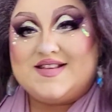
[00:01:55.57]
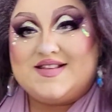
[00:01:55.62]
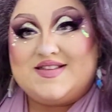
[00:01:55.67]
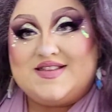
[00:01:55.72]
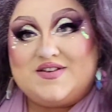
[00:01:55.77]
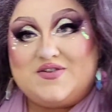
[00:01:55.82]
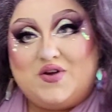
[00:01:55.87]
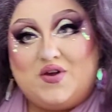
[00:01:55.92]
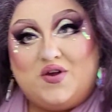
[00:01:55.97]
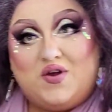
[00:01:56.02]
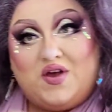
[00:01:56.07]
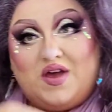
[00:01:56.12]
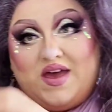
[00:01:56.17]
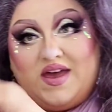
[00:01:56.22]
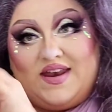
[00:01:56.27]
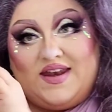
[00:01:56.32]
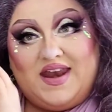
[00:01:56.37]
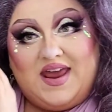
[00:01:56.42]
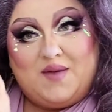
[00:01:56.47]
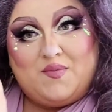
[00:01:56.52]
little
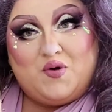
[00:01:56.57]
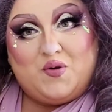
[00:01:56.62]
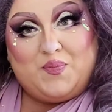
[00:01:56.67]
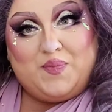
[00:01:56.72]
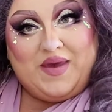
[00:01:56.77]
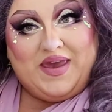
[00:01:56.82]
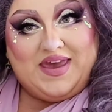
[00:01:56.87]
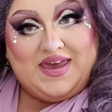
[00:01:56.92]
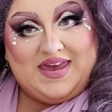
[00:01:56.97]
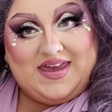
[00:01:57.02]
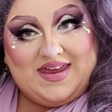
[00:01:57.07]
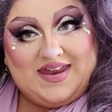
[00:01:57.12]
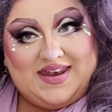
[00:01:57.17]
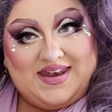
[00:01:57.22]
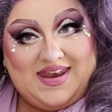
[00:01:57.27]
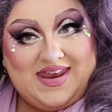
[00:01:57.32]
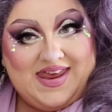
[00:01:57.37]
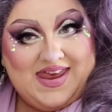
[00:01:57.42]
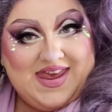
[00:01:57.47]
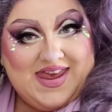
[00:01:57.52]
enamel
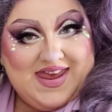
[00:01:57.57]
pin.